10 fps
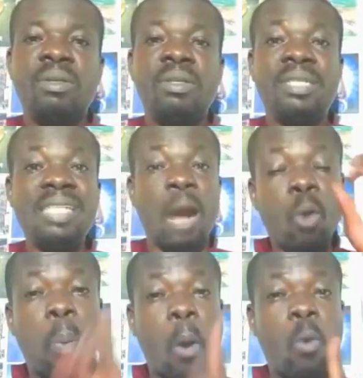ti
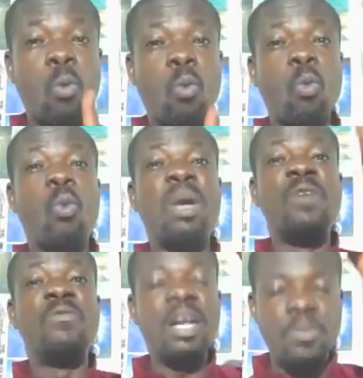nyankopon we ye
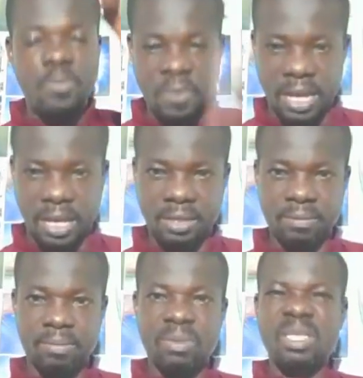very fair
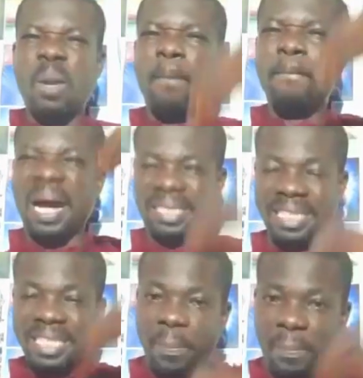but
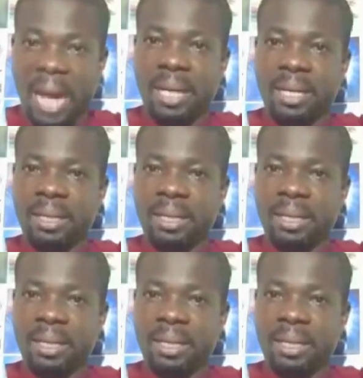nipa